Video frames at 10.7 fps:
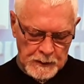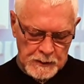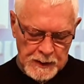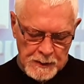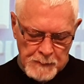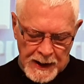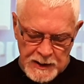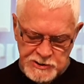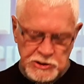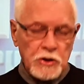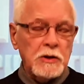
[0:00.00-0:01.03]
Nehemiah
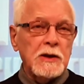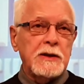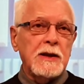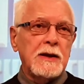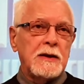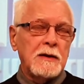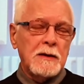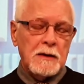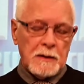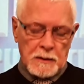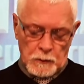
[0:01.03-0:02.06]
certainly did.
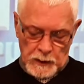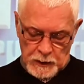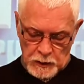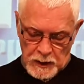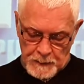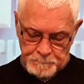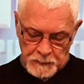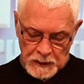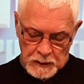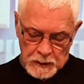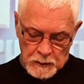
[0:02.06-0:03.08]
We're
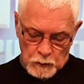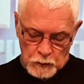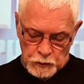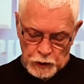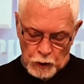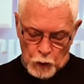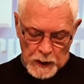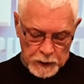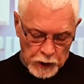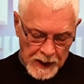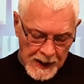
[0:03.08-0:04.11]

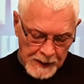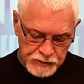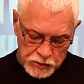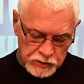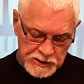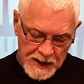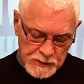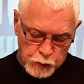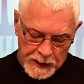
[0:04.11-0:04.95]
gonna have success.